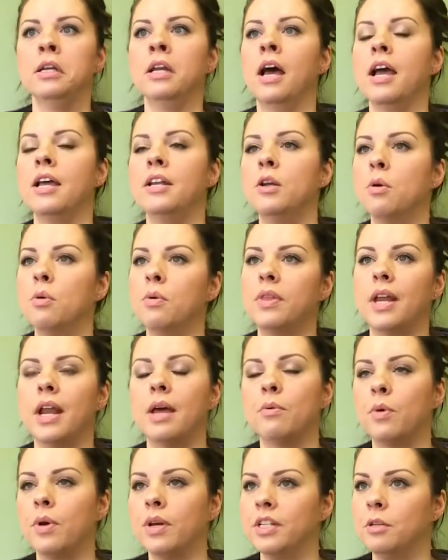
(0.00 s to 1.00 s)
I know that
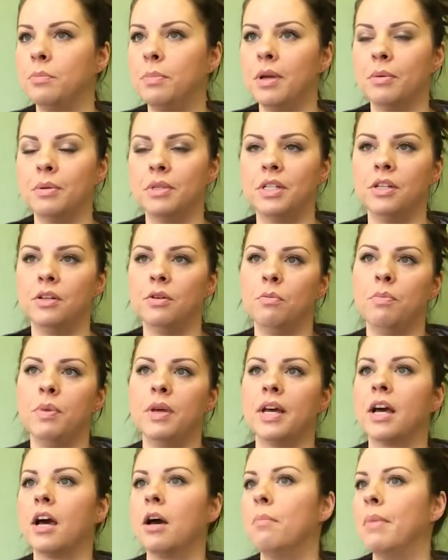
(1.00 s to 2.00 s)
I'm going to be able to
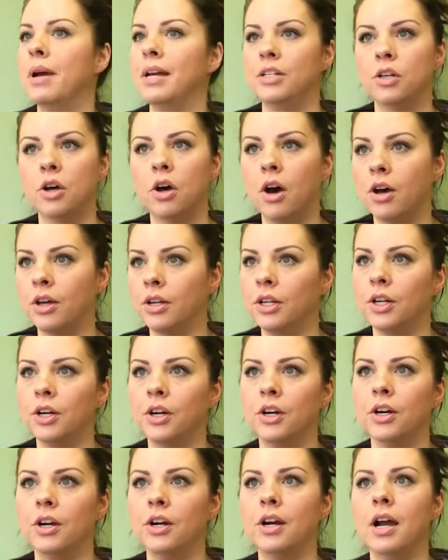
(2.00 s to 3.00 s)
pick up my
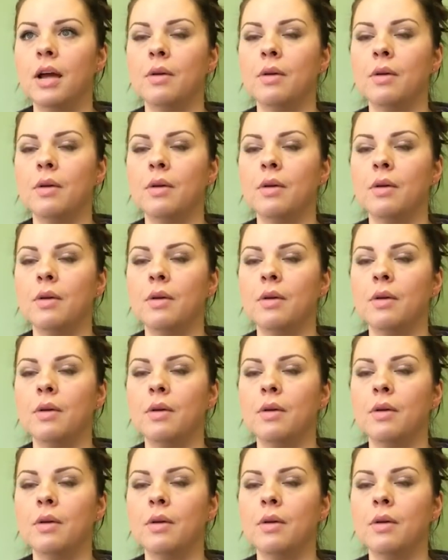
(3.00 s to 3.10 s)
toddler.